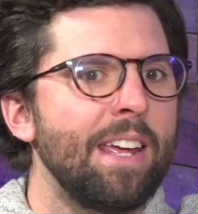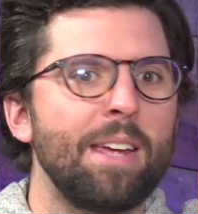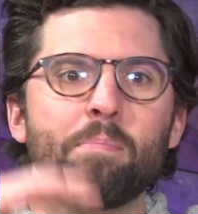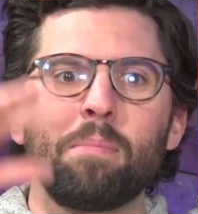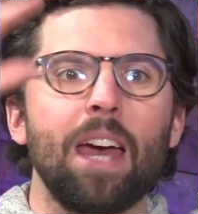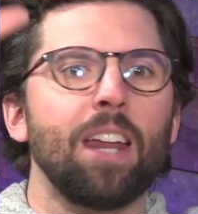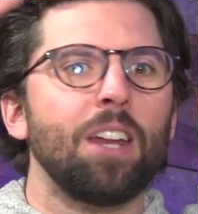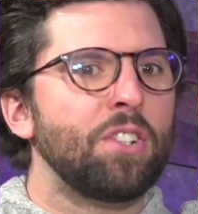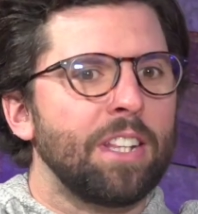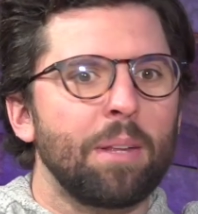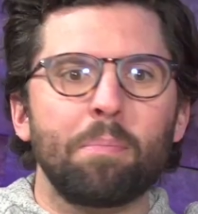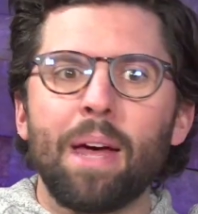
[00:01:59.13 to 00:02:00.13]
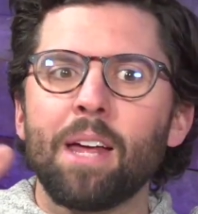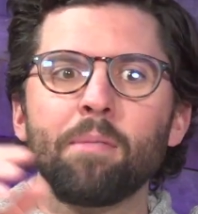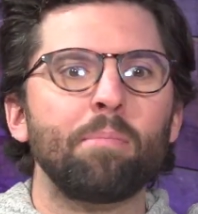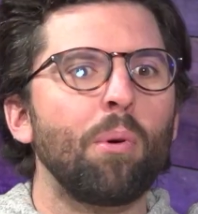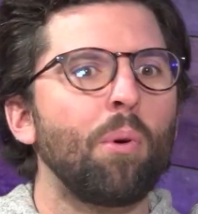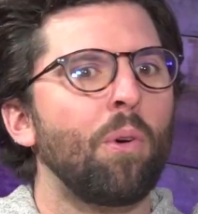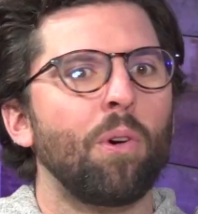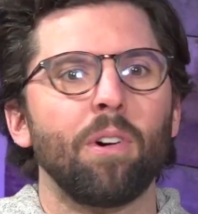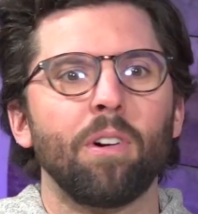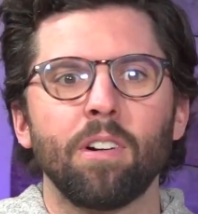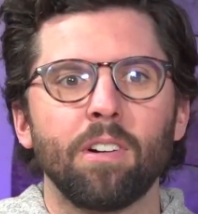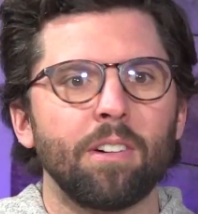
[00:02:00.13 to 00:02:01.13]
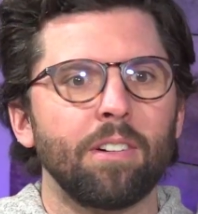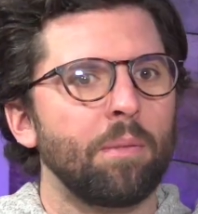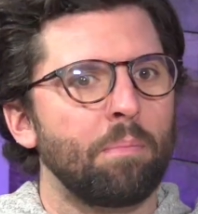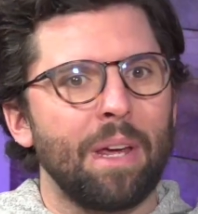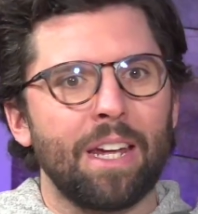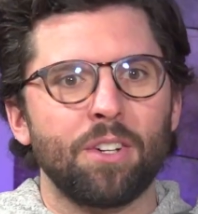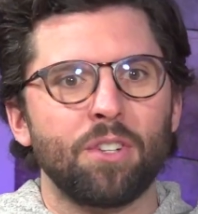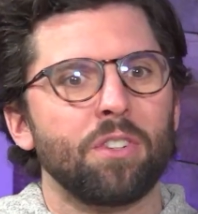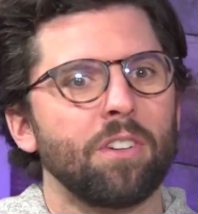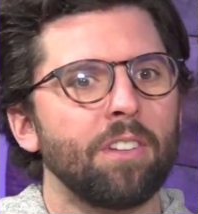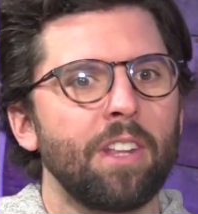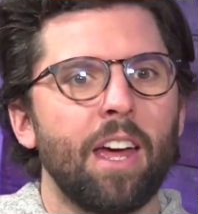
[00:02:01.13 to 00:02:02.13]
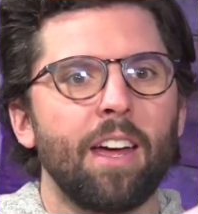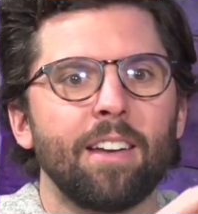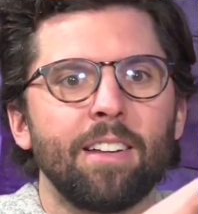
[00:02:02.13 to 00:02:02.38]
managing the bed board, making sure that